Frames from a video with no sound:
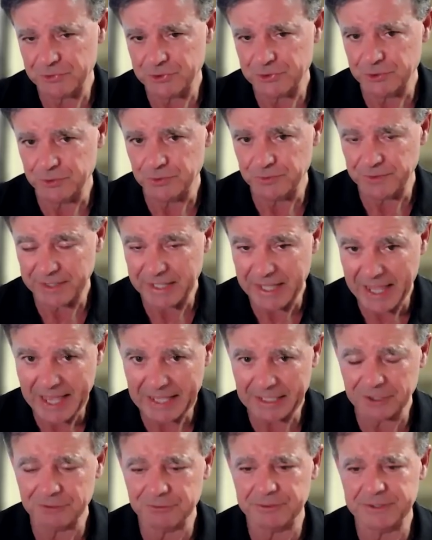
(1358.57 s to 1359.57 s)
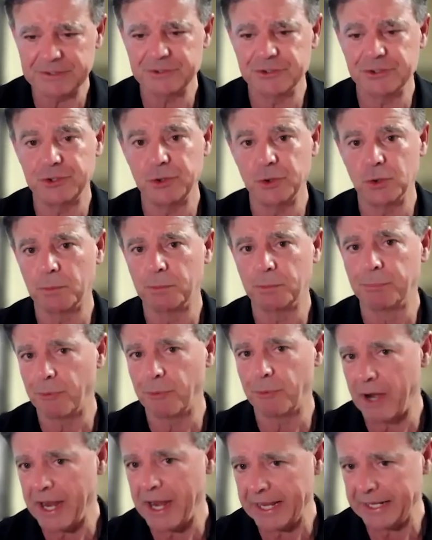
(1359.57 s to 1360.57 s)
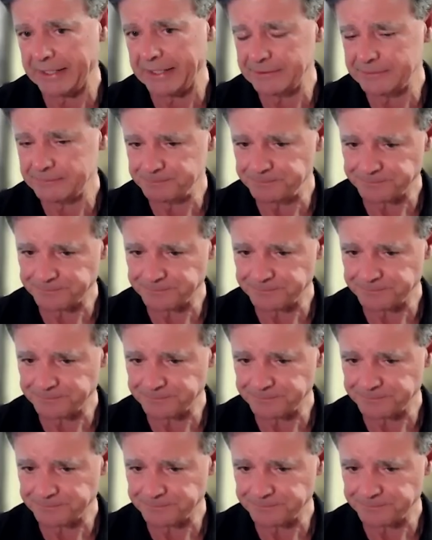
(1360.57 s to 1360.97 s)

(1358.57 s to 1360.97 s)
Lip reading: to the category, to your brand,